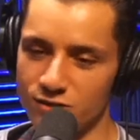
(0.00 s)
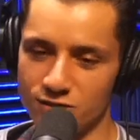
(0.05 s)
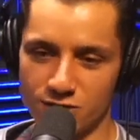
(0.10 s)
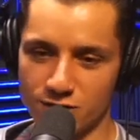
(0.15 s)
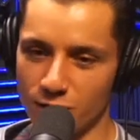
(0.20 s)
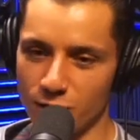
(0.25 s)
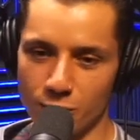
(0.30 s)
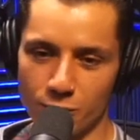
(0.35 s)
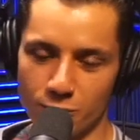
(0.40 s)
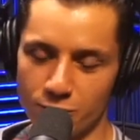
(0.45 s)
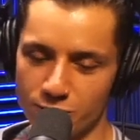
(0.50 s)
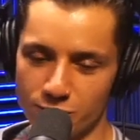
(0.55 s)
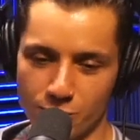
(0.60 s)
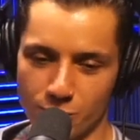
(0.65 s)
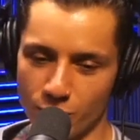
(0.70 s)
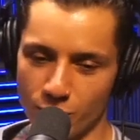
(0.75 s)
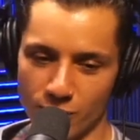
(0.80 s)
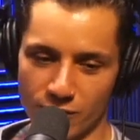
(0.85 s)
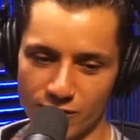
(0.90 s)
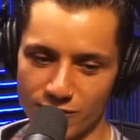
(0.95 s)
so
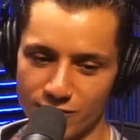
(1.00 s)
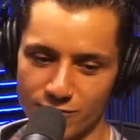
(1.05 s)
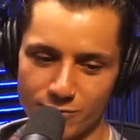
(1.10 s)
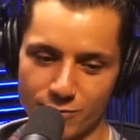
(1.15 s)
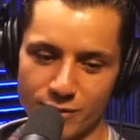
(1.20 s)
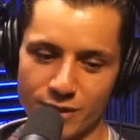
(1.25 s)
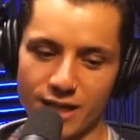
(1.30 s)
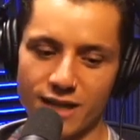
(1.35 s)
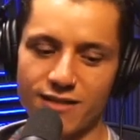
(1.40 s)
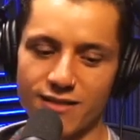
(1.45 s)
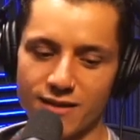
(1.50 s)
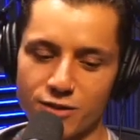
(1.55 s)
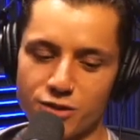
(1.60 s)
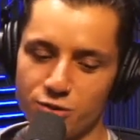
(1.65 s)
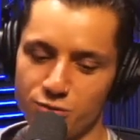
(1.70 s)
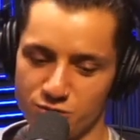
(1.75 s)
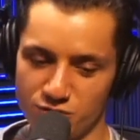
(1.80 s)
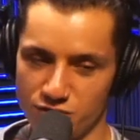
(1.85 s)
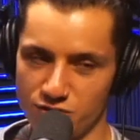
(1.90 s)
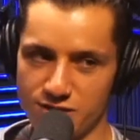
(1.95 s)
supportive, but I think
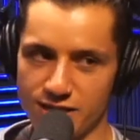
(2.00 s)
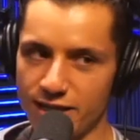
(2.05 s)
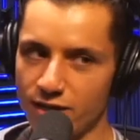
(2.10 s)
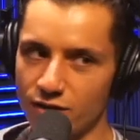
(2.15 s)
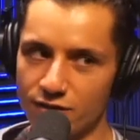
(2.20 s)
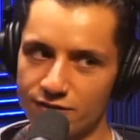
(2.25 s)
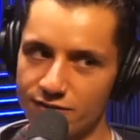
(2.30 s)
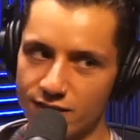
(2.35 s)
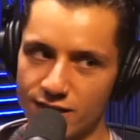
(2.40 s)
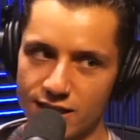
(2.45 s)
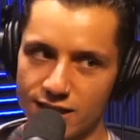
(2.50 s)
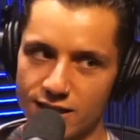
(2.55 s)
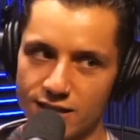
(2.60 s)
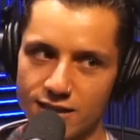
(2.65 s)
she was just terrified.